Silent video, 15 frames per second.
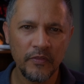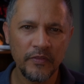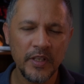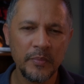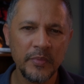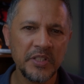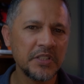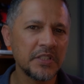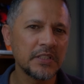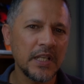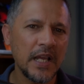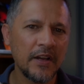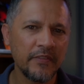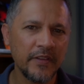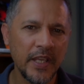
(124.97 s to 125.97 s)
images
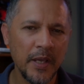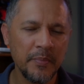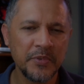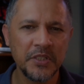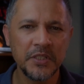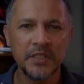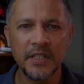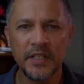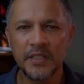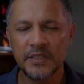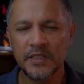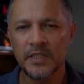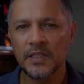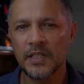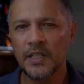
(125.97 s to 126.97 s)
I've captured
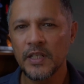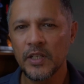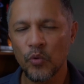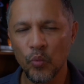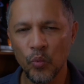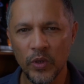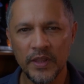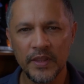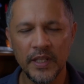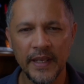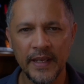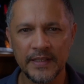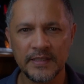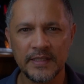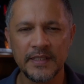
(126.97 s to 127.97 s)
recently with the
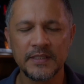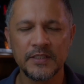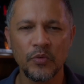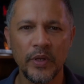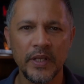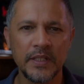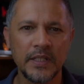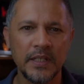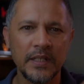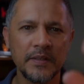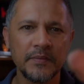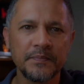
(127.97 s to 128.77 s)
XS20.